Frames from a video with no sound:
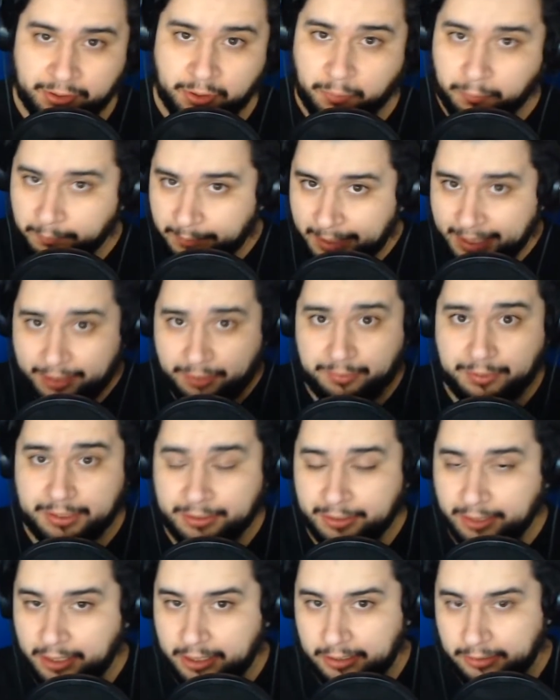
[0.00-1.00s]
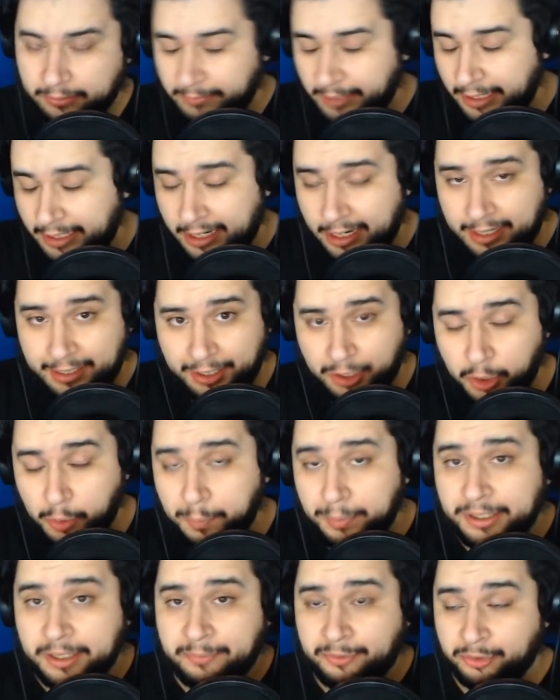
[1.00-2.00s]
back when Akari opened
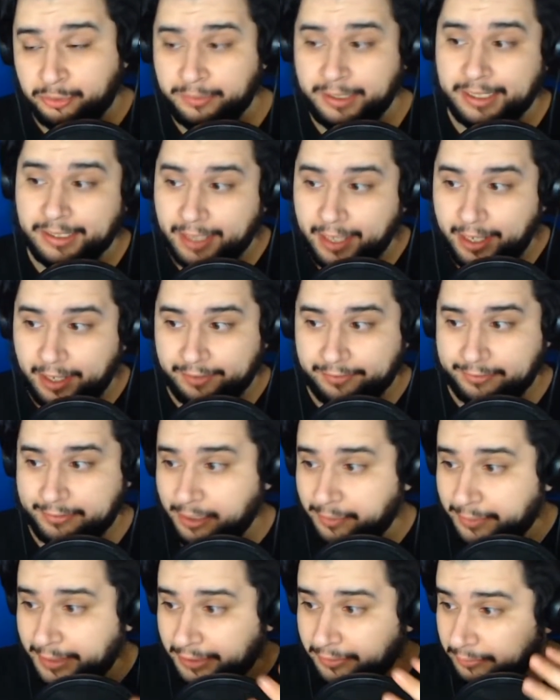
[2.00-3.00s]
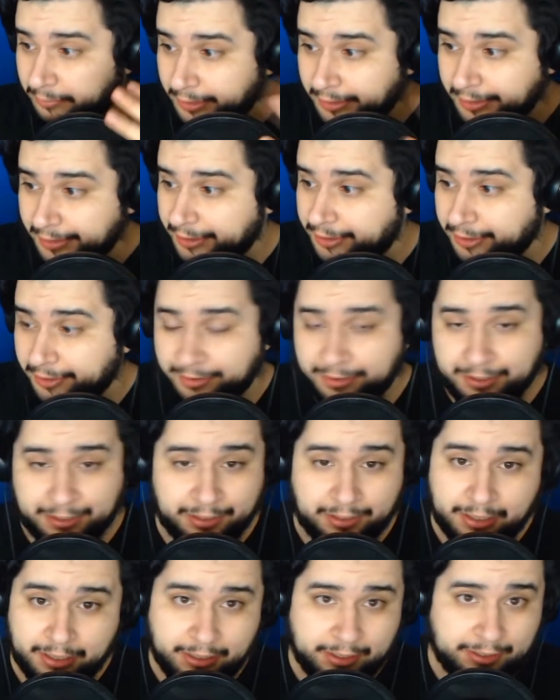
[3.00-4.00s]
up to Rei last, how he really couldn't think
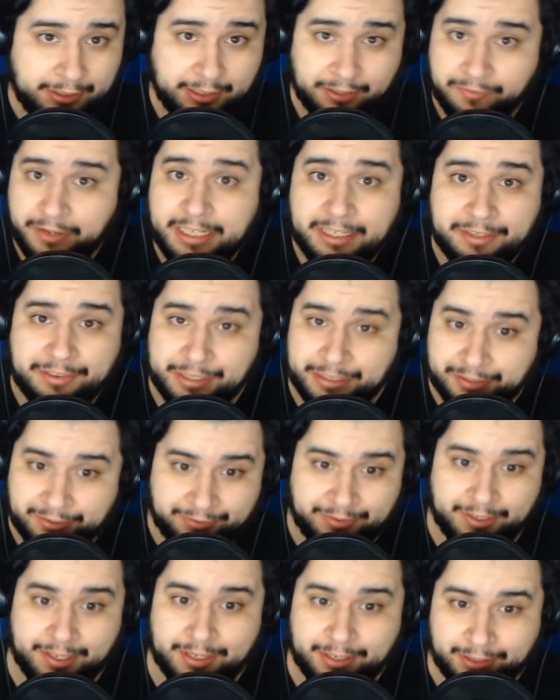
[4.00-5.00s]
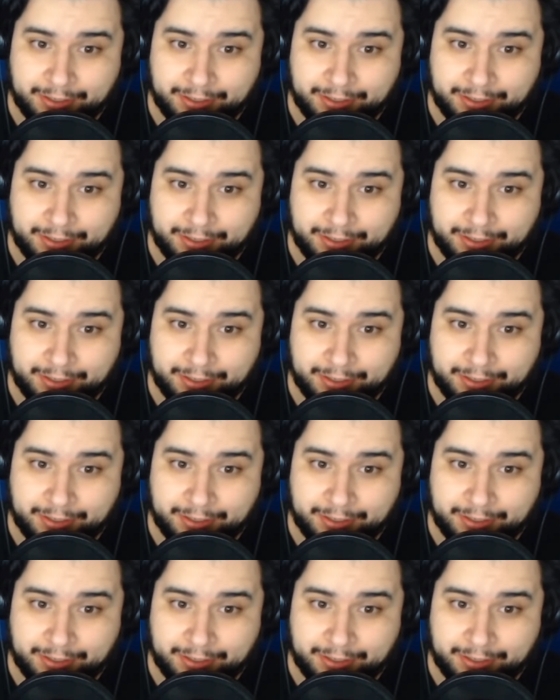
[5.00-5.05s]
of anything to say.